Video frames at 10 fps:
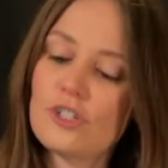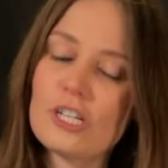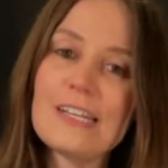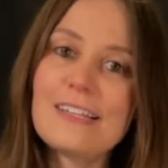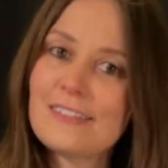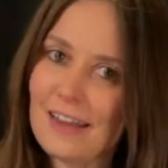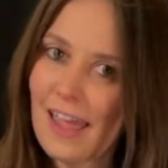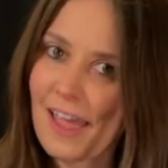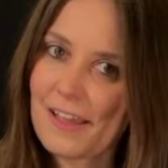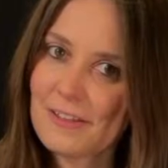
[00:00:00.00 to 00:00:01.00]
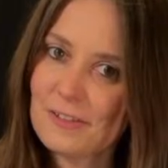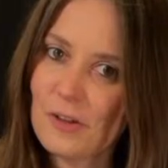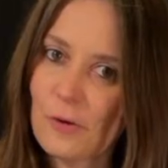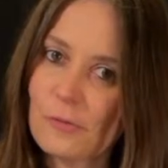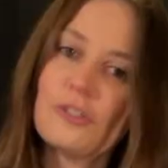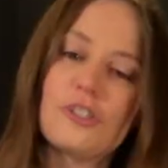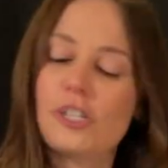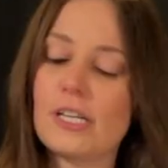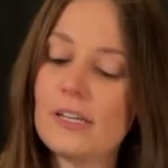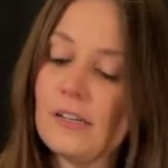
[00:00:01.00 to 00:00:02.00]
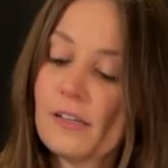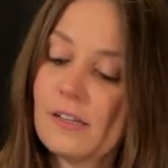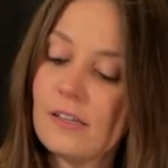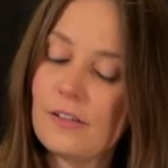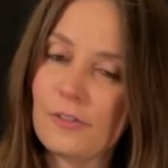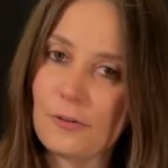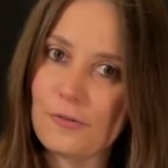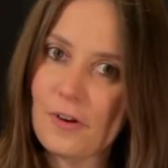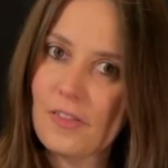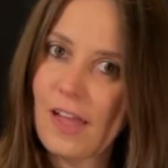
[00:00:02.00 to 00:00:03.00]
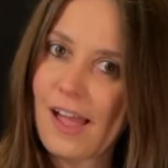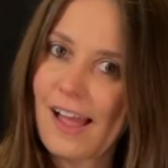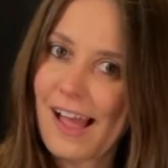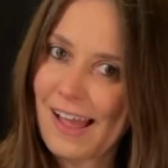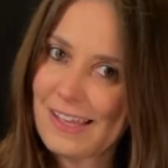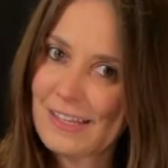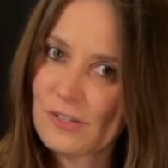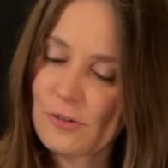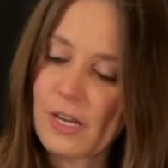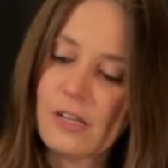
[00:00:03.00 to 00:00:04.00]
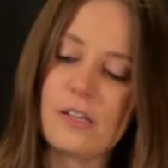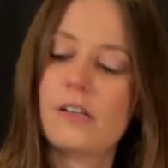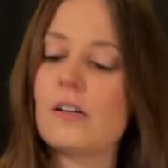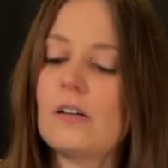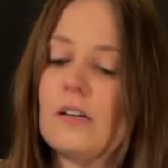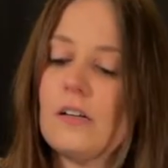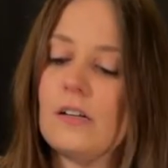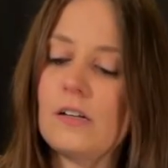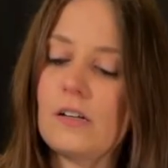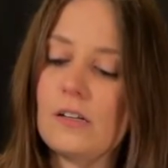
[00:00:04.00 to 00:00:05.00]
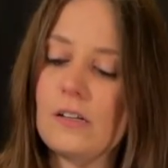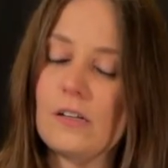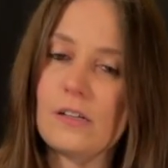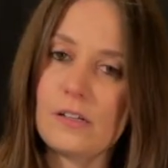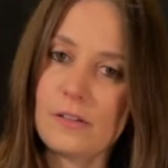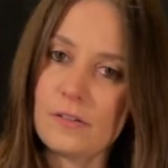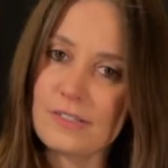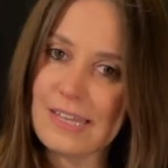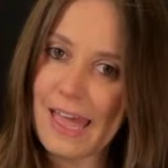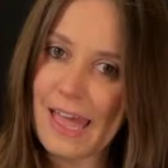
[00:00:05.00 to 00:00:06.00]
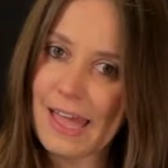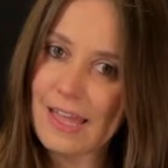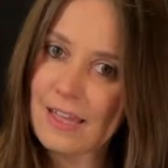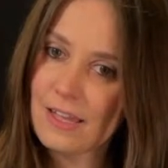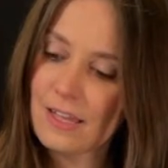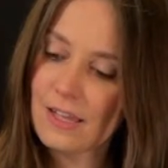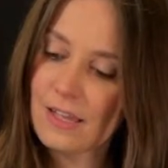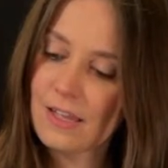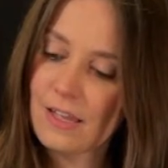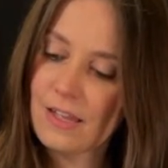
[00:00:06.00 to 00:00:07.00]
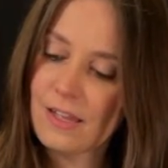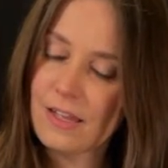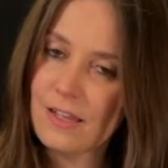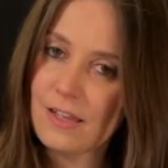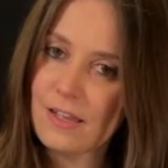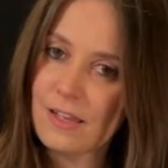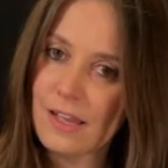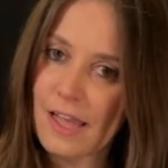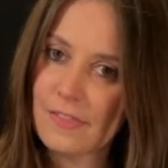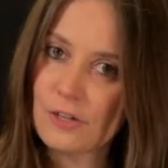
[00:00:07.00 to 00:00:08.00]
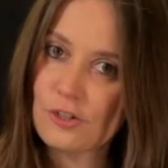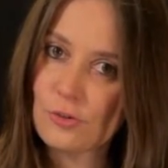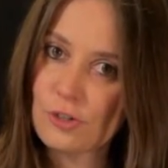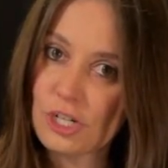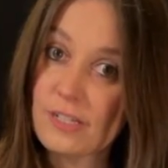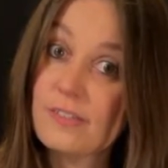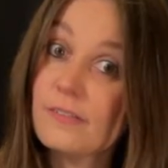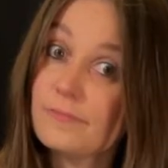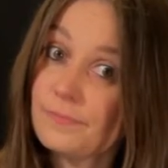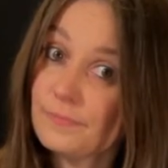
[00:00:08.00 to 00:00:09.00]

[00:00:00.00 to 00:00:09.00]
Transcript: G's and A's. So G, 3rd fret of the high E string, to A, and then 2 G's.